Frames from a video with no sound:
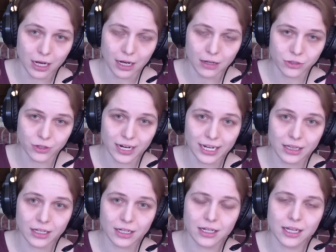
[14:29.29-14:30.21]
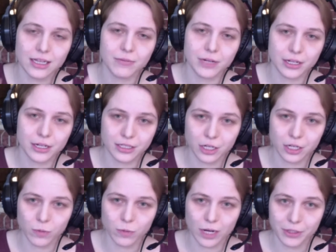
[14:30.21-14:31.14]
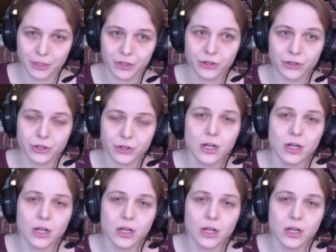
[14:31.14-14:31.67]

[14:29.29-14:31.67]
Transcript: Dracula, and then we did our Robin Hood,